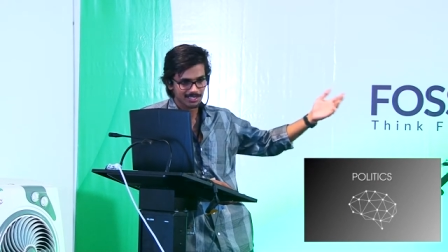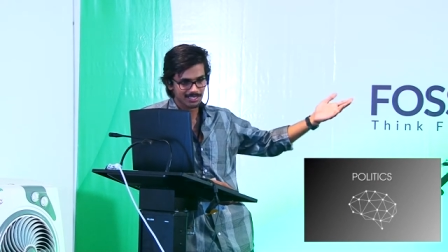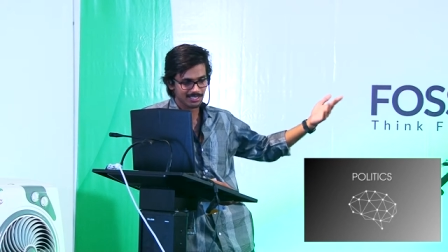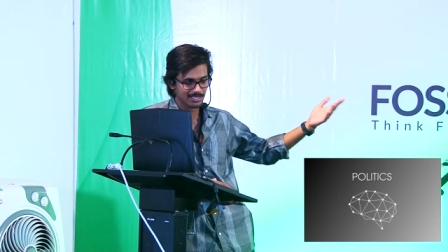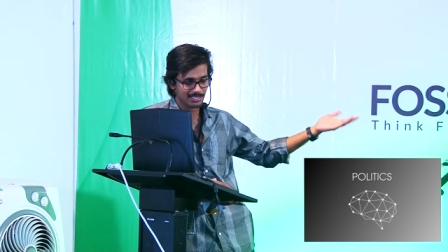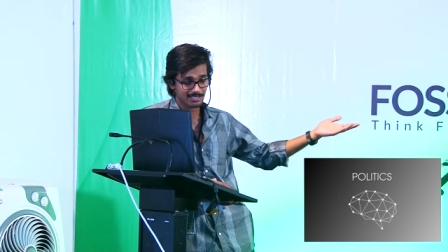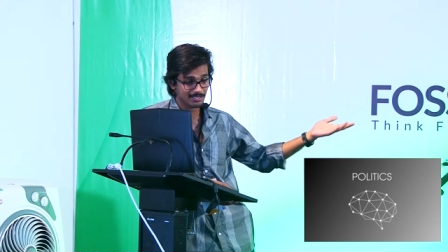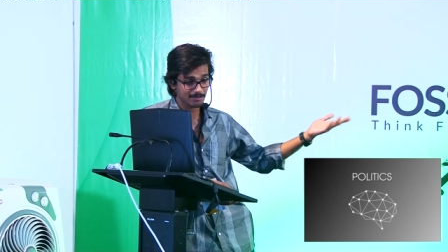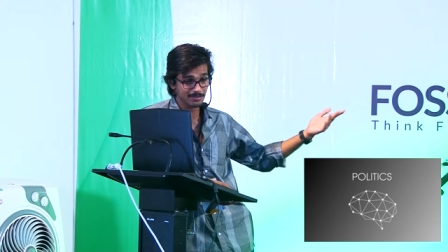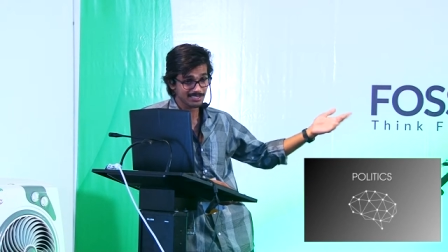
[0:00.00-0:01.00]
Uh,
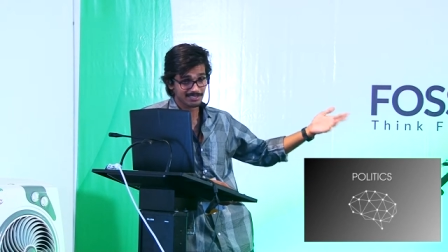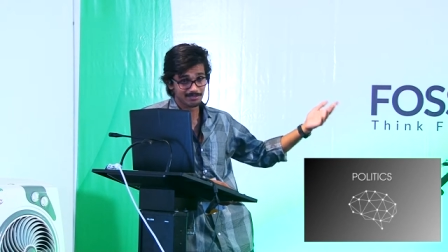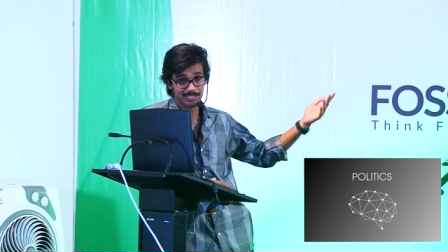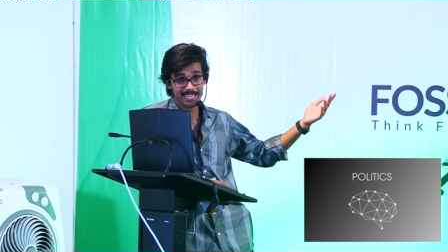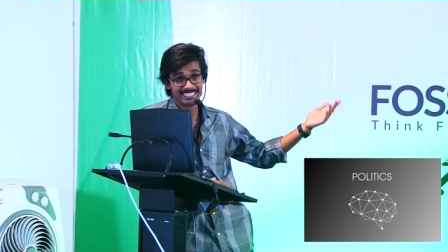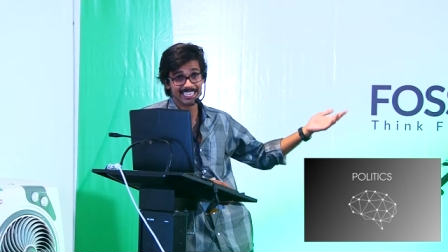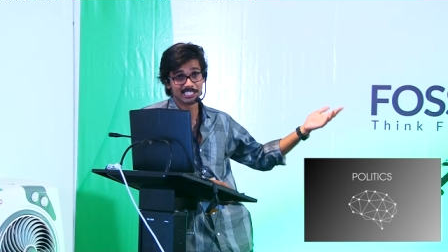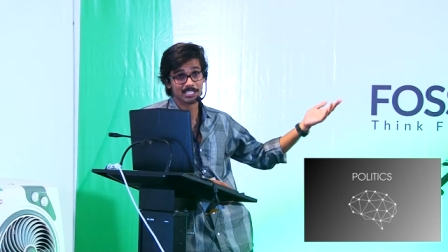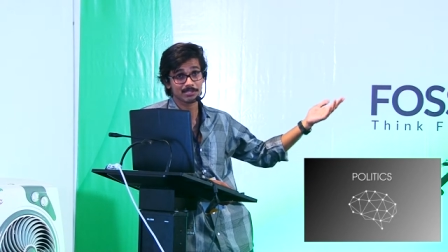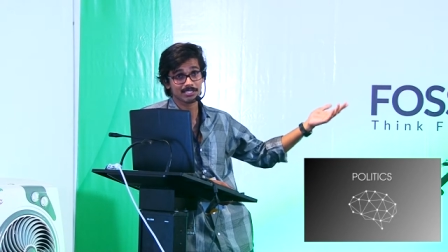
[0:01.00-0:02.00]
means like
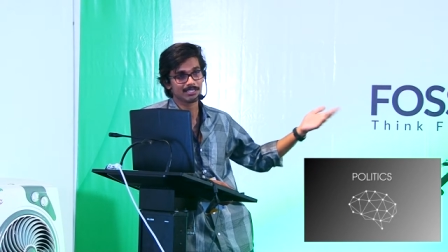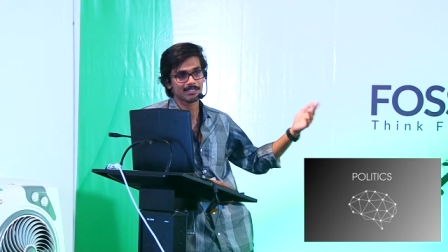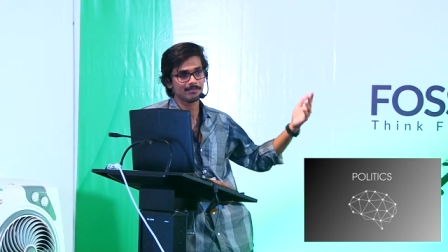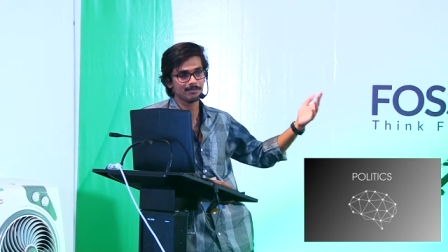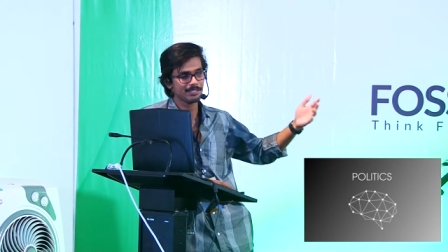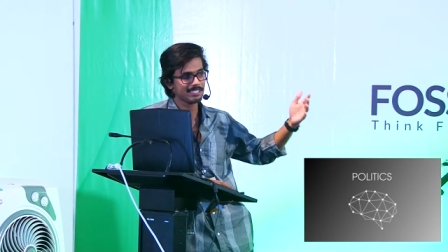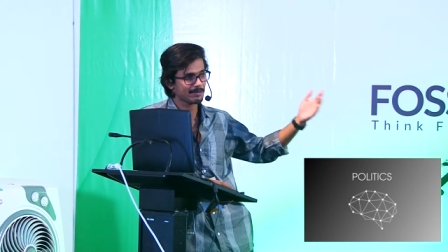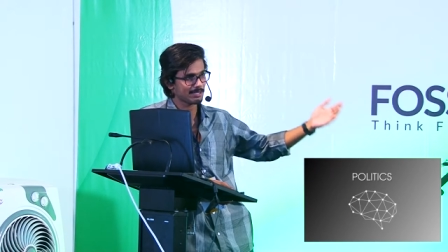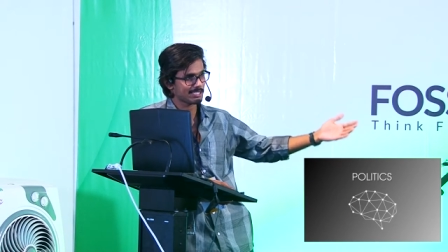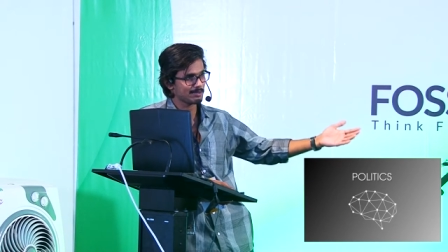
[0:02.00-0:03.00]
extremist, uh,
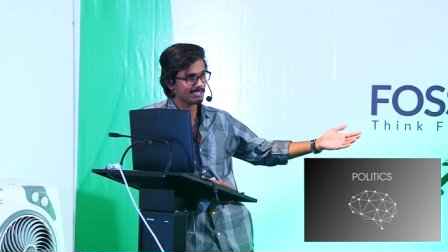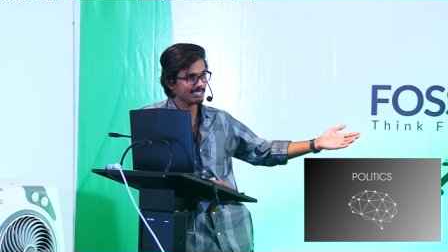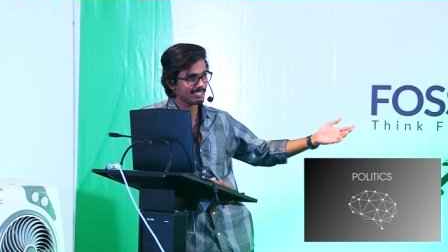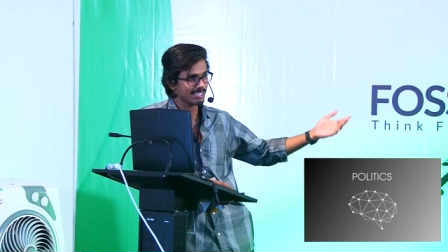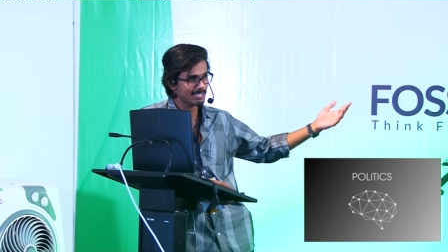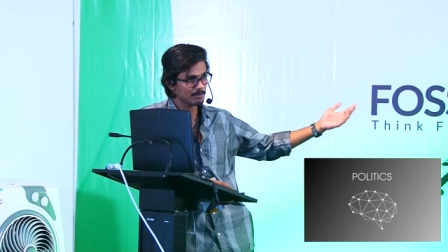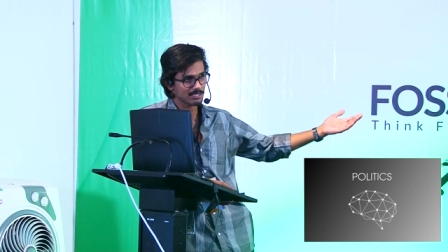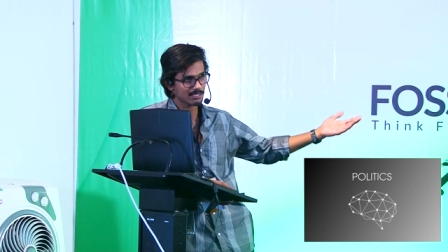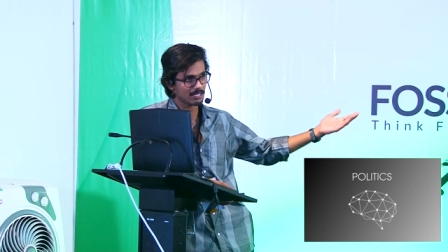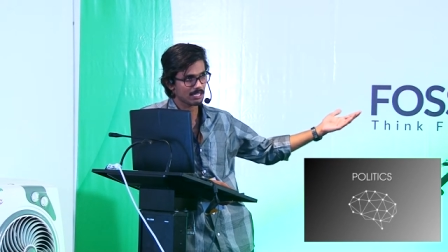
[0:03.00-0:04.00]
medium extremity, uh, means